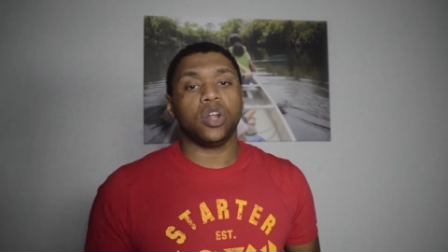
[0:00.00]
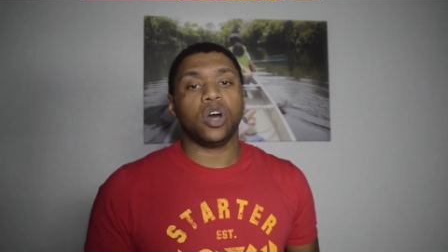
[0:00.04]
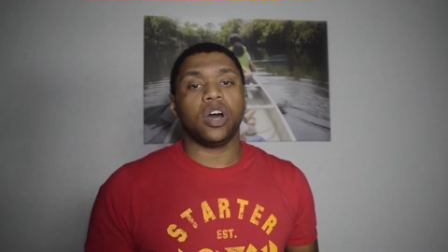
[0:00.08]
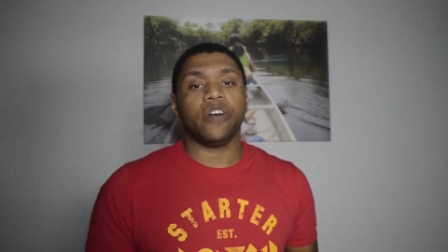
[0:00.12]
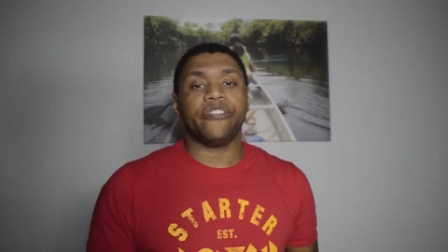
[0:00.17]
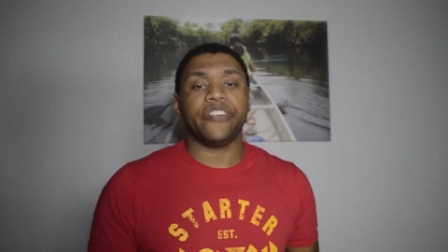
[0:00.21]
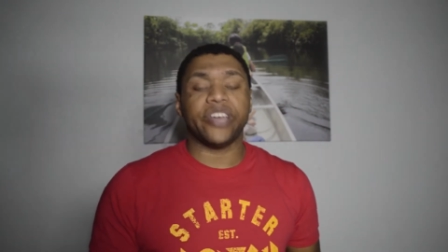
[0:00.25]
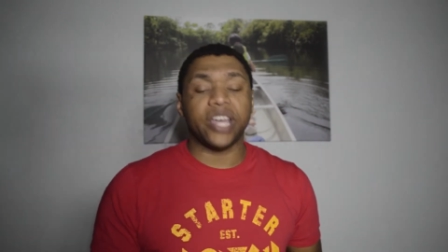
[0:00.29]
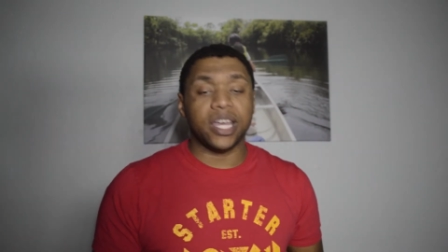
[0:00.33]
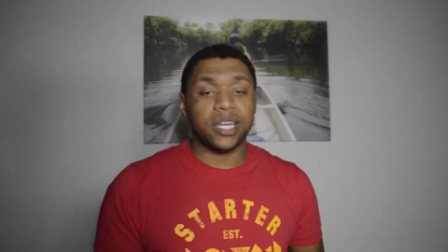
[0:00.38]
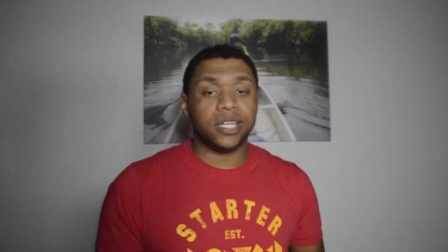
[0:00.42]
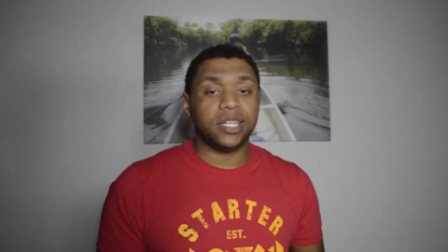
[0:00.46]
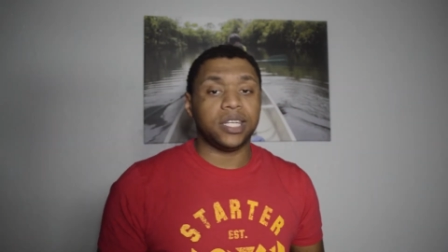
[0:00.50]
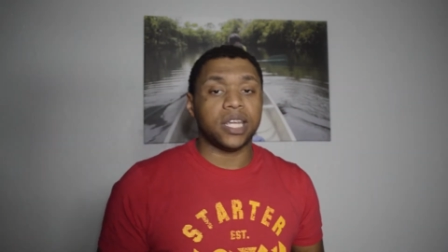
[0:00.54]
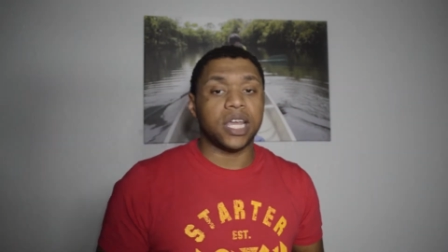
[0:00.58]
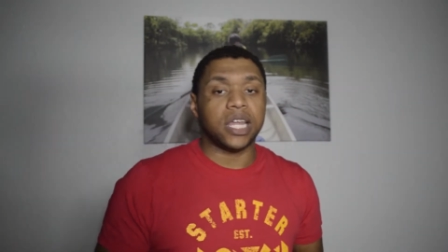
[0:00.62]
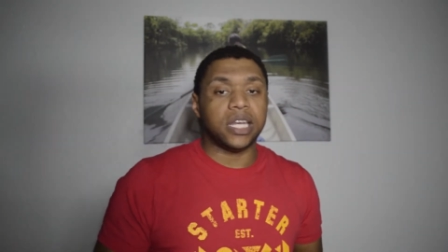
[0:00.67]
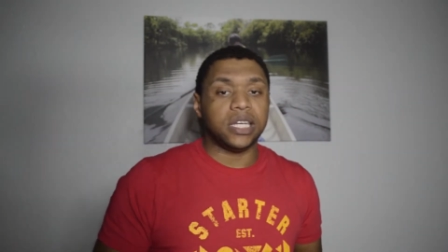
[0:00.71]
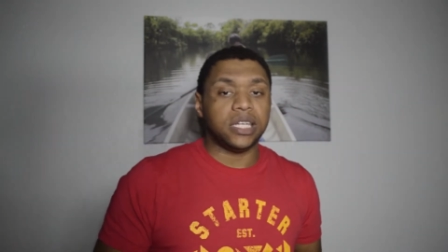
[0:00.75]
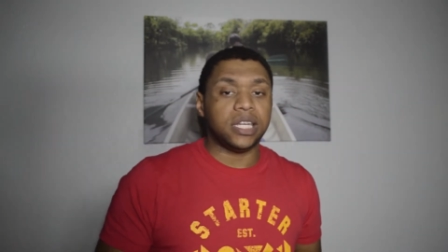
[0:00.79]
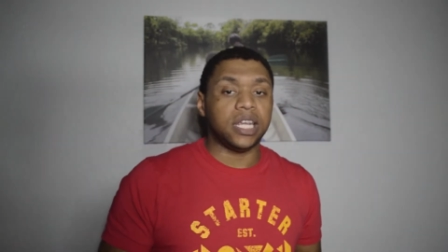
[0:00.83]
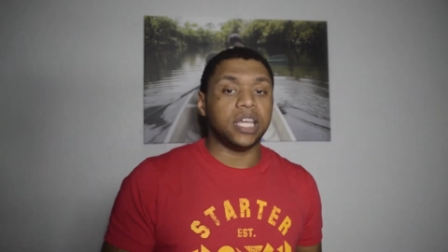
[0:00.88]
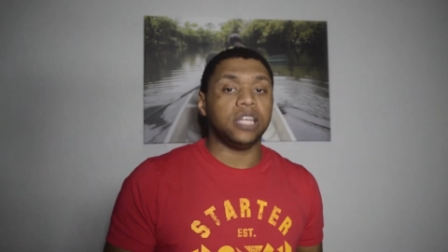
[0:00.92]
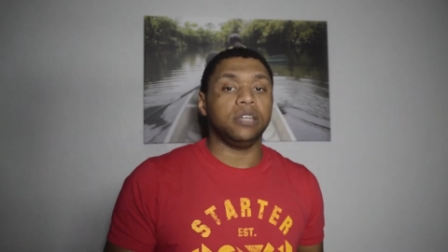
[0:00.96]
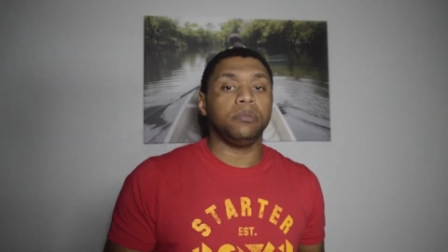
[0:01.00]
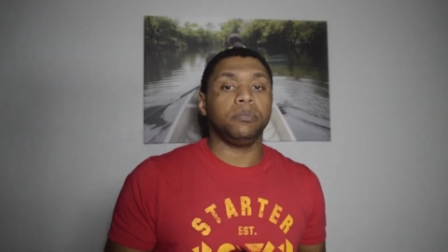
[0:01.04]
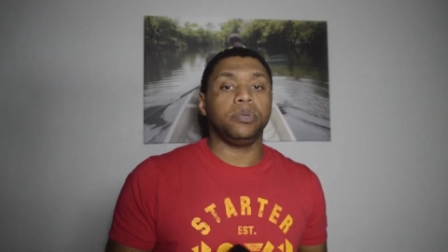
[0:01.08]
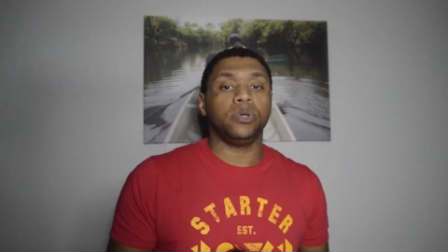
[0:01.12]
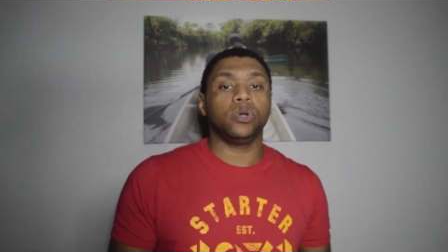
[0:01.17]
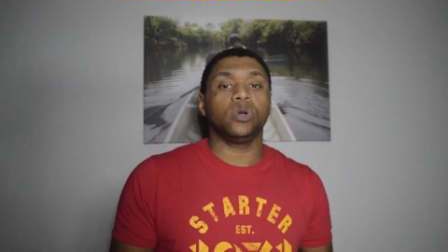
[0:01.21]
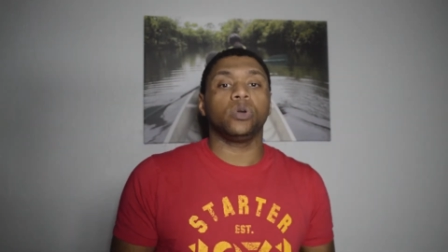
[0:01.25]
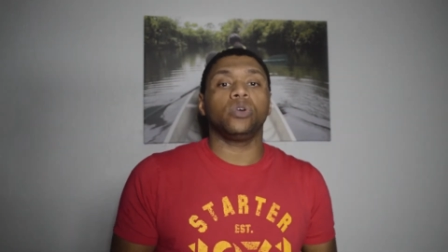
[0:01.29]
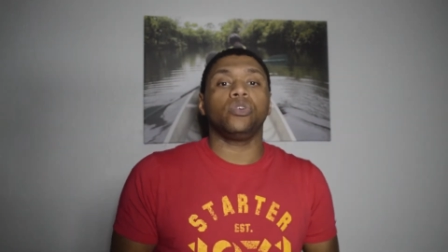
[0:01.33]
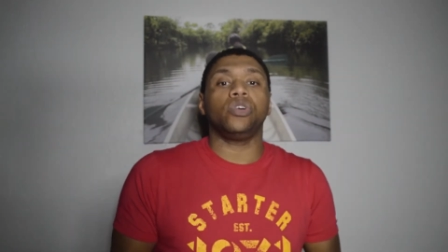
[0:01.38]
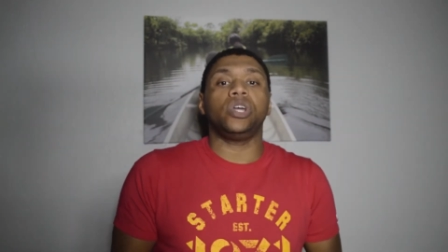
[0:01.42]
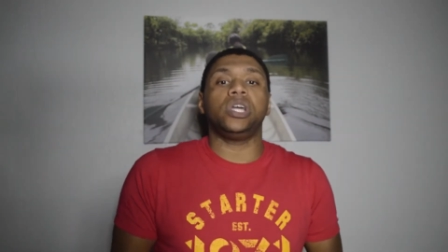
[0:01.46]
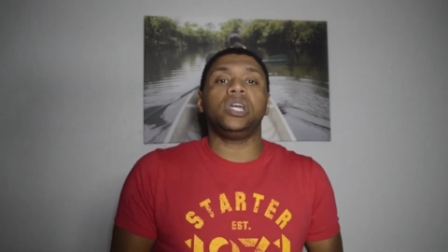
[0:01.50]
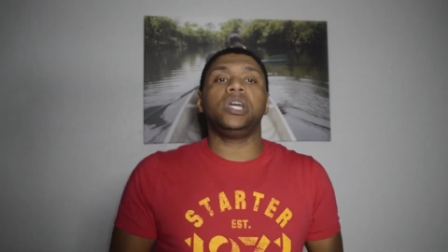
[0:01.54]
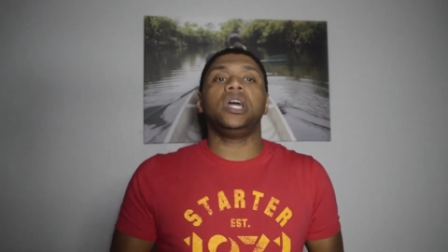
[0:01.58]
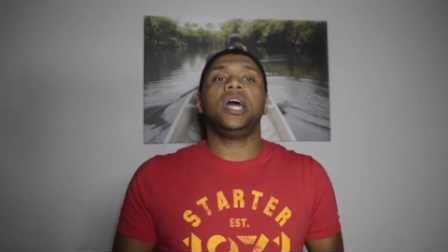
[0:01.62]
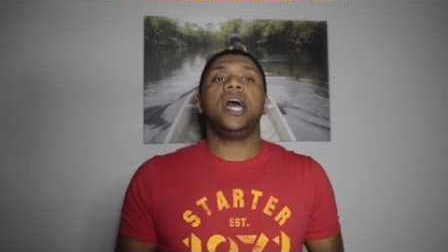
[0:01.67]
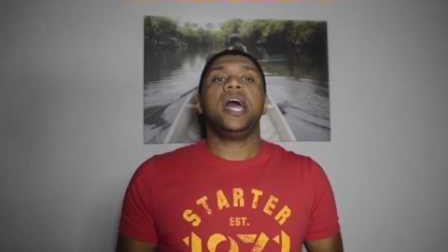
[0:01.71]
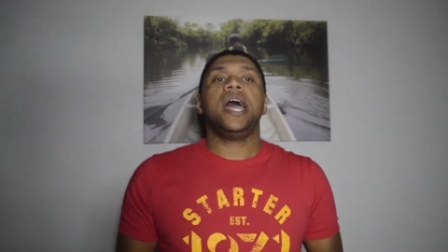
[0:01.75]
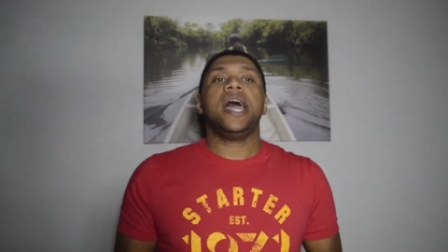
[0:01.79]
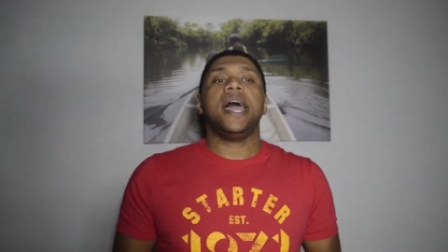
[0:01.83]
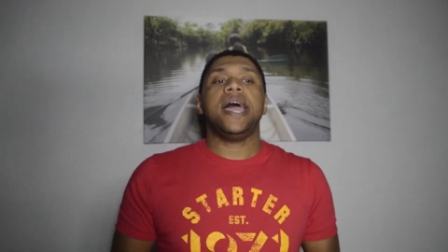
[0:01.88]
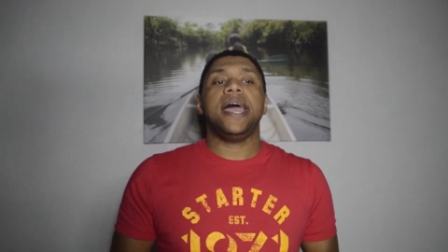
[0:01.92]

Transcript: off at 1010 Brewery